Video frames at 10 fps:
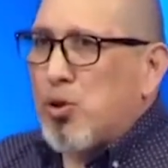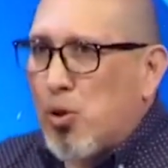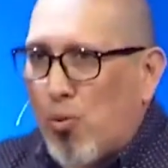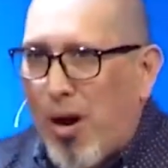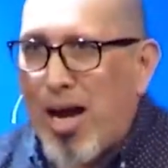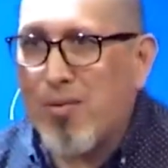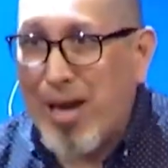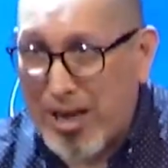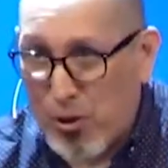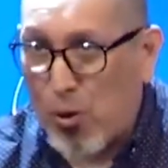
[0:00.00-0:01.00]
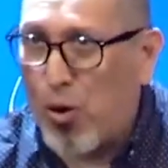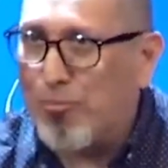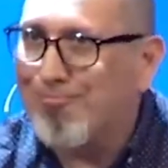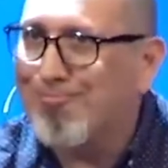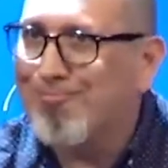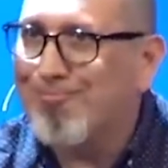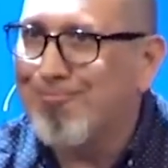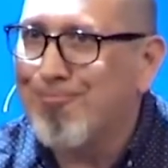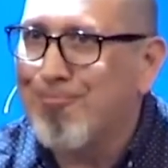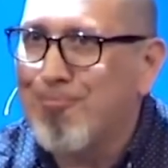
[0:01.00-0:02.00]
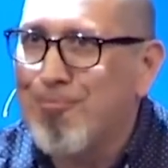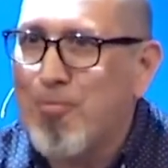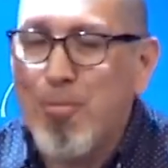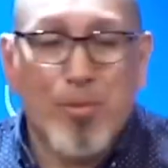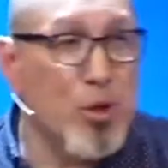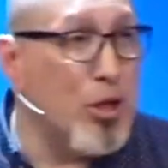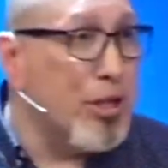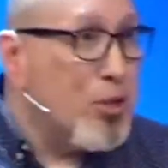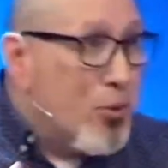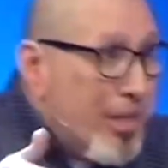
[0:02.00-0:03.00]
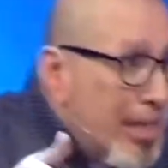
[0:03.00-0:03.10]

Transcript: to arrive at your home. You can do it